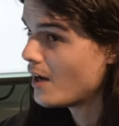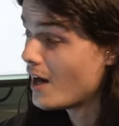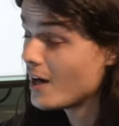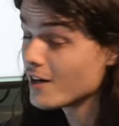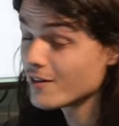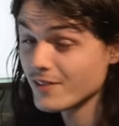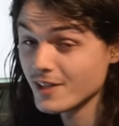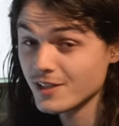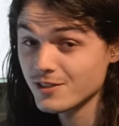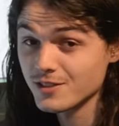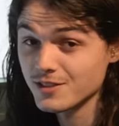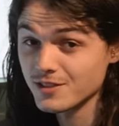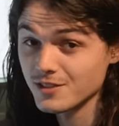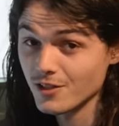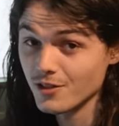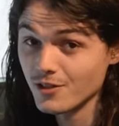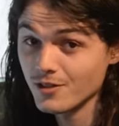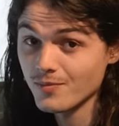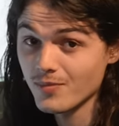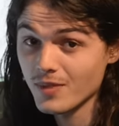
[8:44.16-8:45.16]
Out of interest
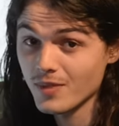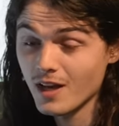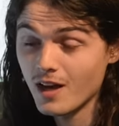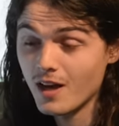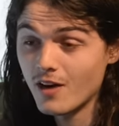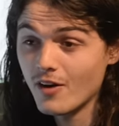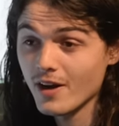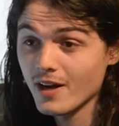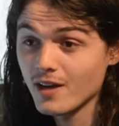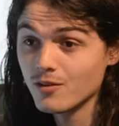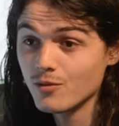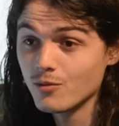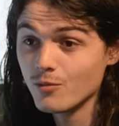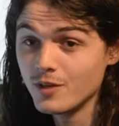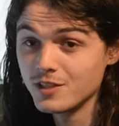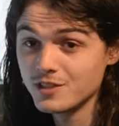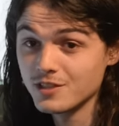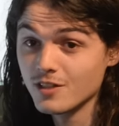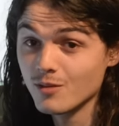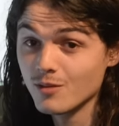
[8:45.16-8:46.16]
though, I reckon
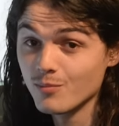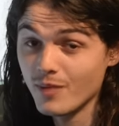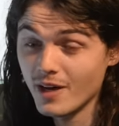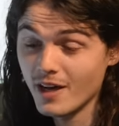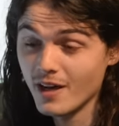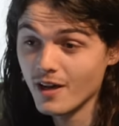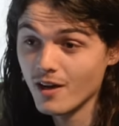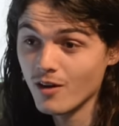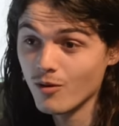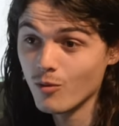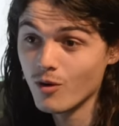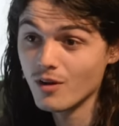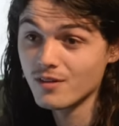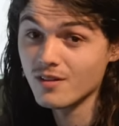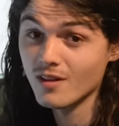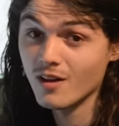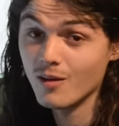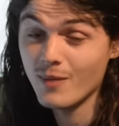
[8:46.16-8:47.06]
we should compare what